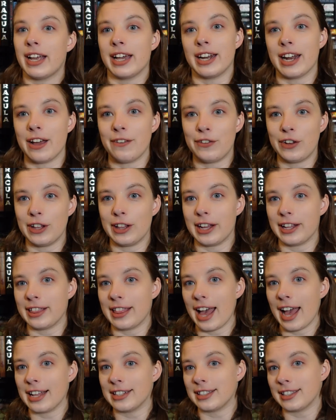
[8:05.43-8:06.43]
And I feel like
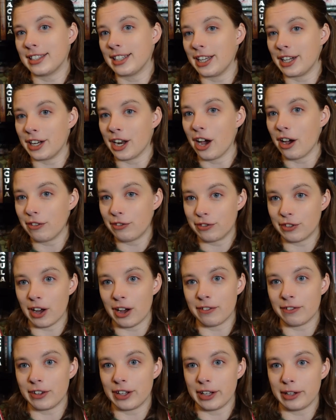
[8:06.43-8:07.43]
that's enough
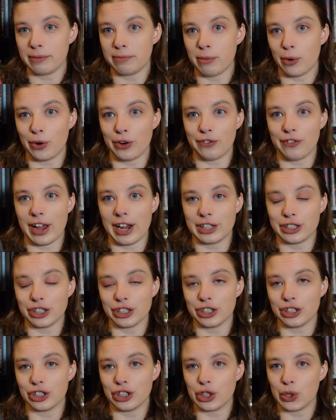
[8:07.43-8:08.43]
of a
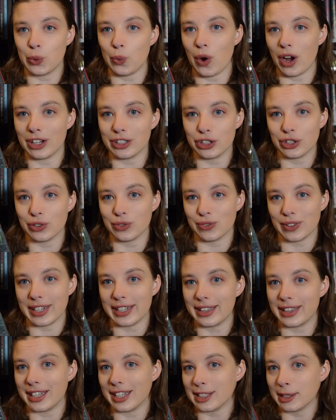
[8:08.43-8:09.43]
motivation to want to
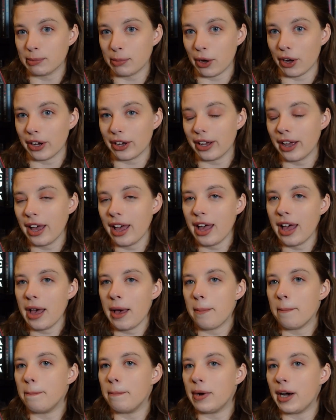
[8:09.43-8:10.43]
read this book,
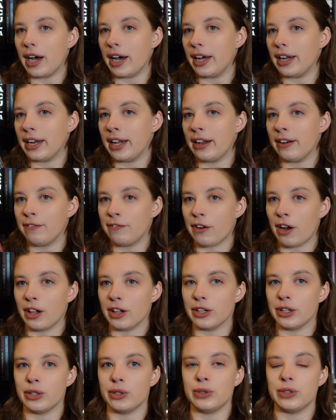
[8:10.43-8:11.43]
but it
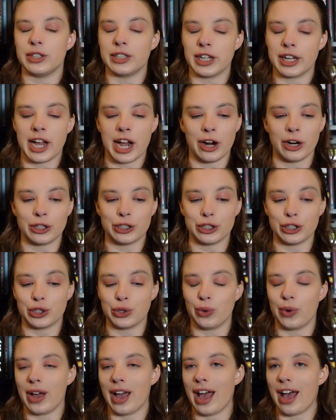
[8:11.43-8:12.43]
follows
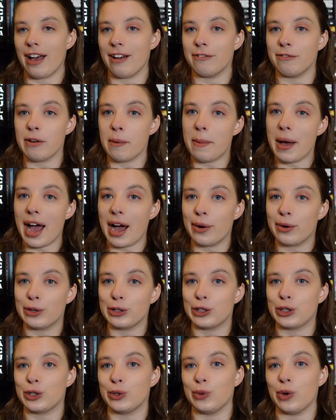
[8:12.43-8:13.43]
characters who have
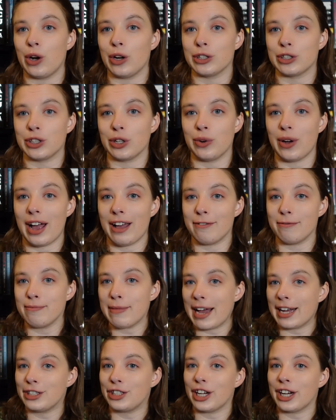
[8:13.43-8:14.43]
powers, who also have
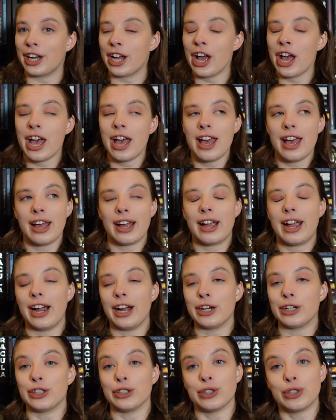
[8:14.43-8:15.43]
magic,
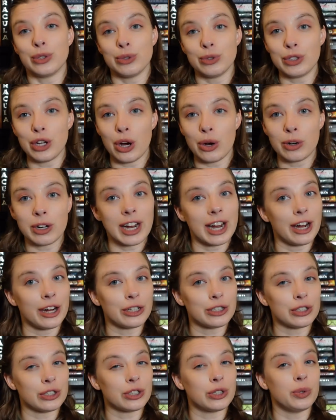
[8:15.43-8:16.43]
characters who don't,
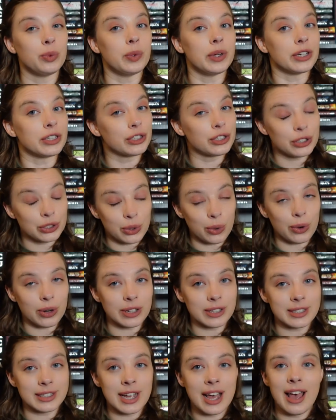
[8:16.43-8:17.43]
characters who wield
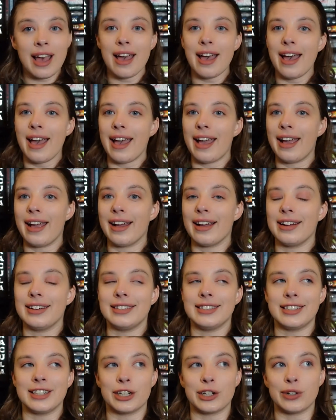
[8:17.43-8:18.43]
swords,
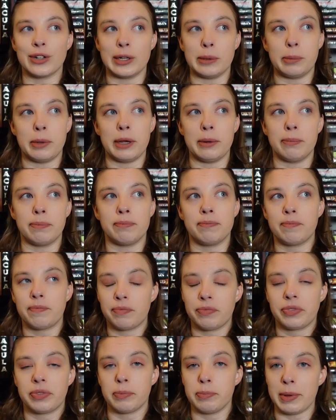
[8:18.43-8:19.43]
and creepy
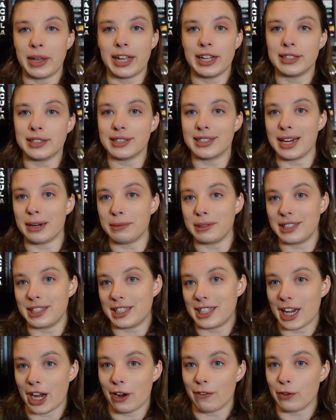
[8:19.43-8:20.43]
beings attempting
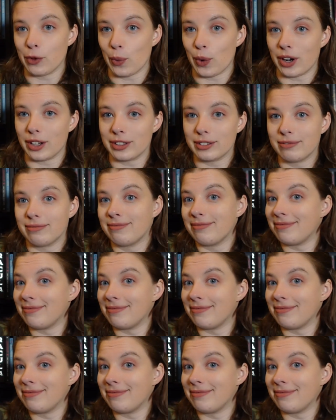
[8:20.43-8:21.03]
to take over the world.